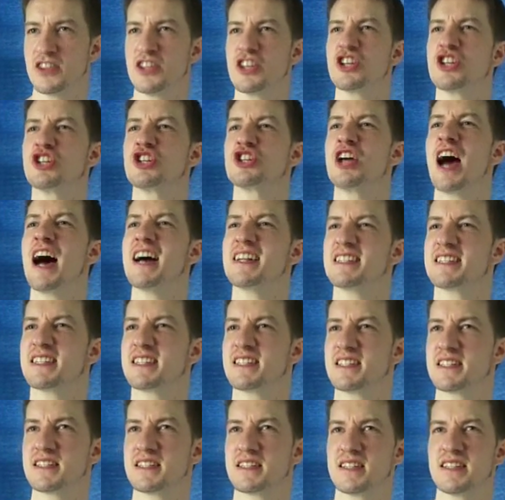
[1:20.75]
the
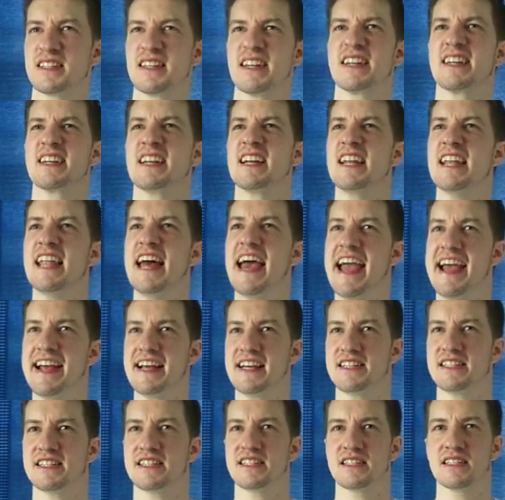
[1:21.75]
shots, the
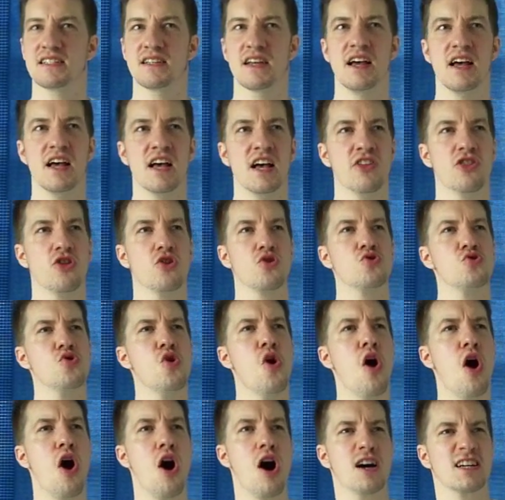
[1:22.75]
clanks, the
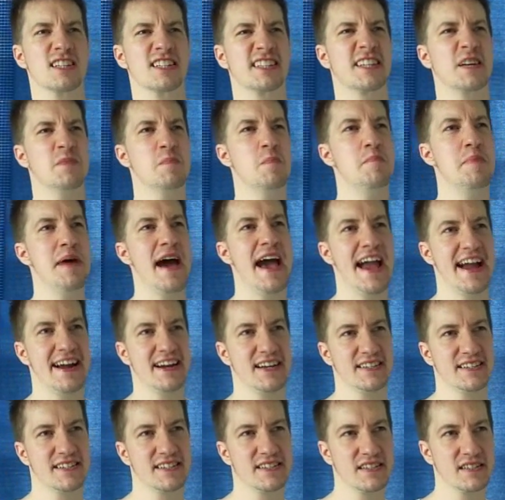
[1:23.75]
roars, the
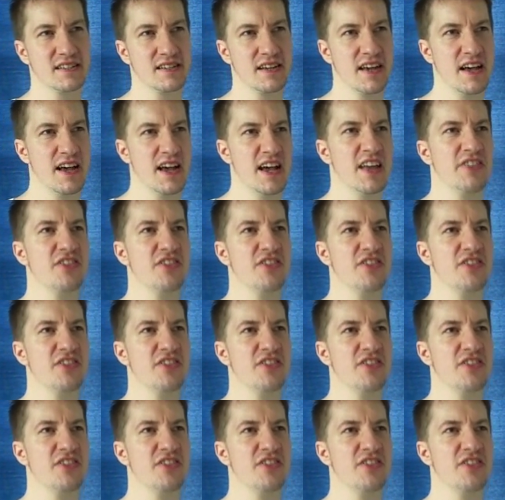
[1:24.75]
bangs,